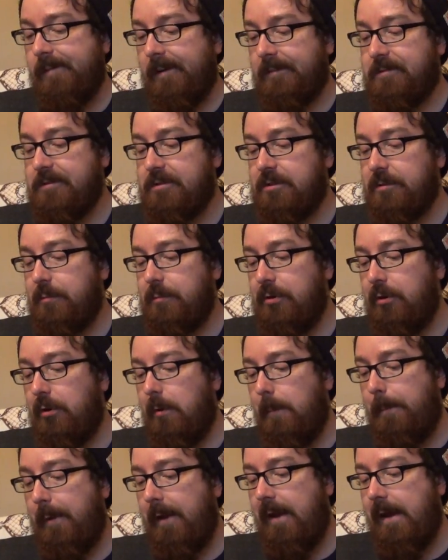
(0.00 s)
I had to sum it
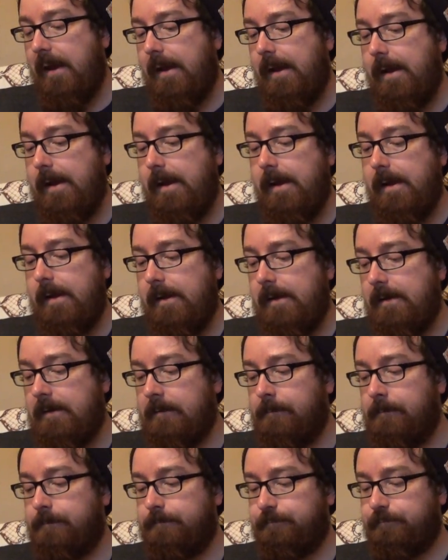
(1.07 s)
up in
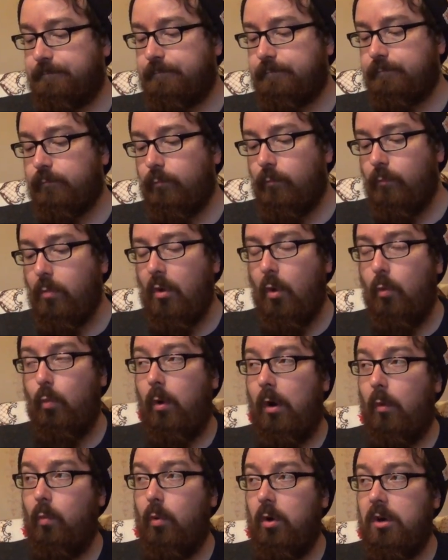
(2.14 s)

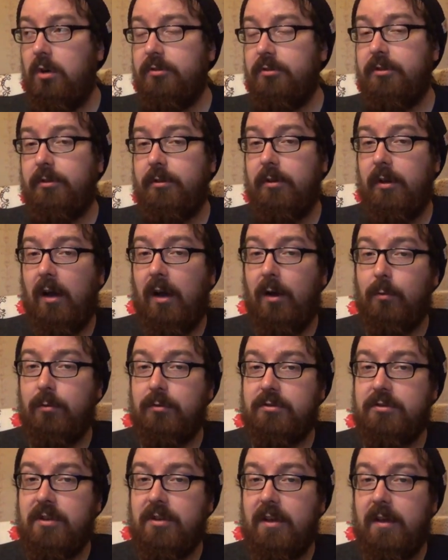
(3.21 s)
one word, I would
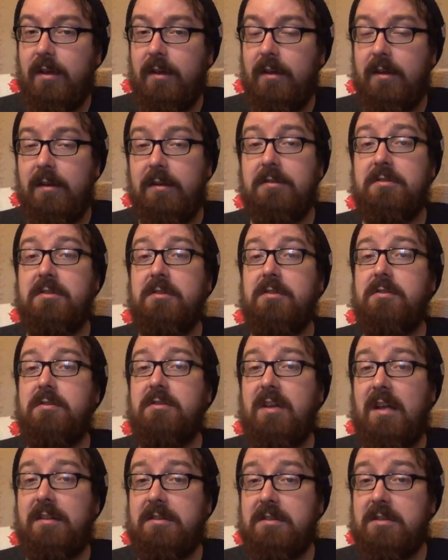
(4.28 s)
say it's
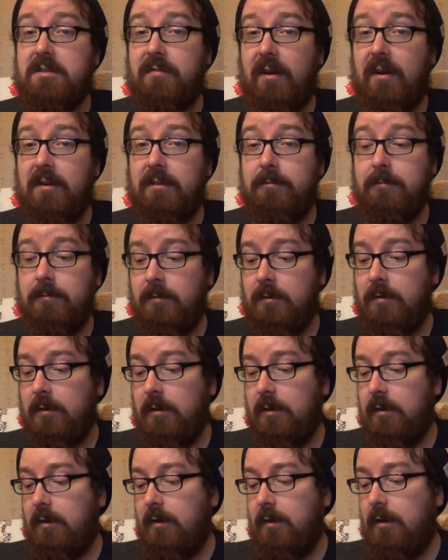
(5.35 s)
satisfying
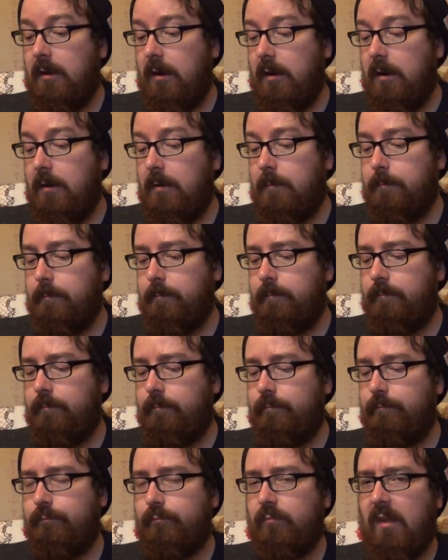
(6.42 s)
um,
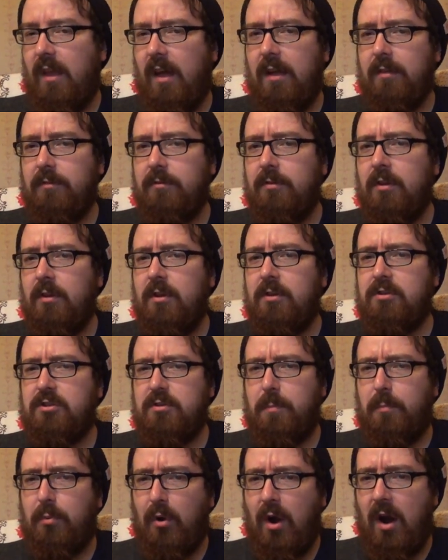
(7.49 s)
and
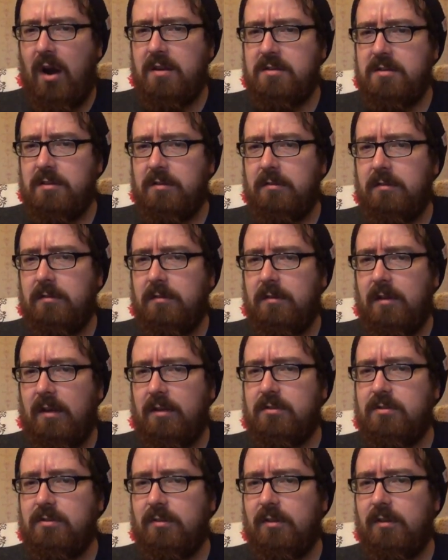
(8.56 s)
surprising,
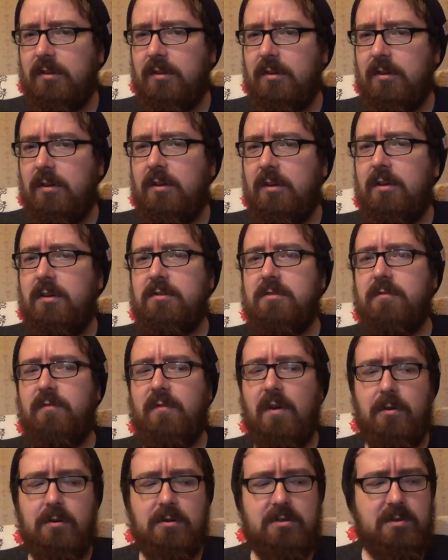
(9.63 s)
actually. It's a
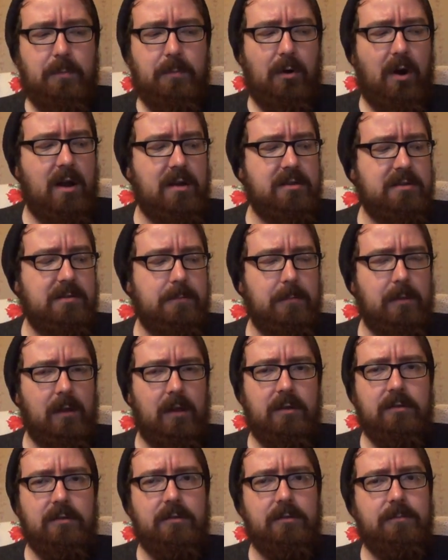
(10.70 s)
very surprising
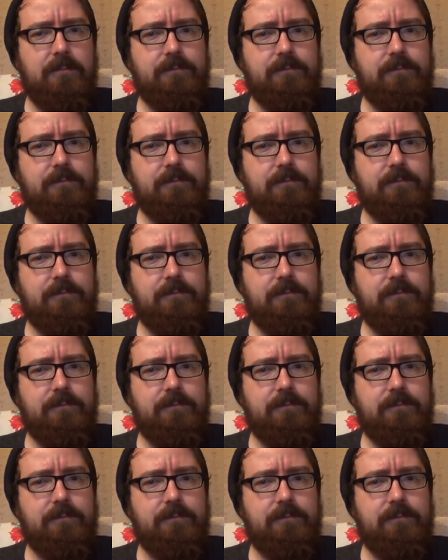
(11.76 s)
blend.